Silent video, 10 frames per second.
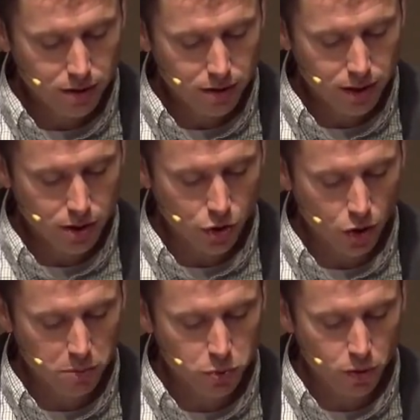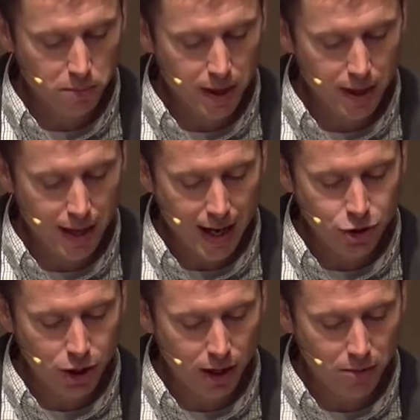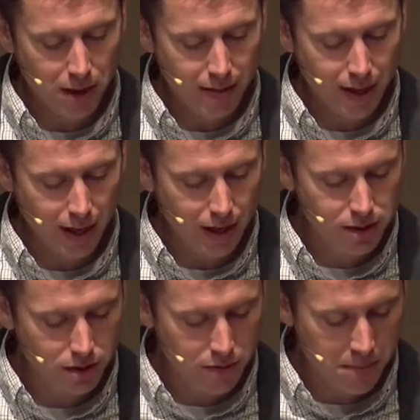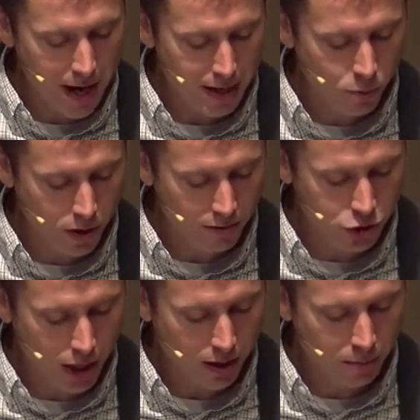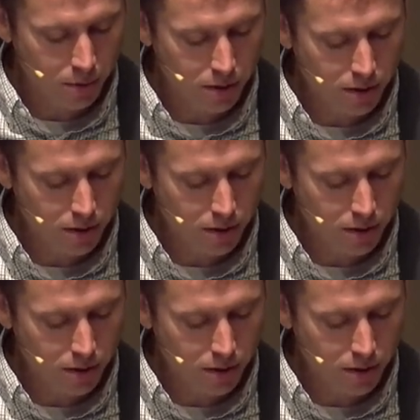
His arms were made agile by the hands of the mighty one of Jacob.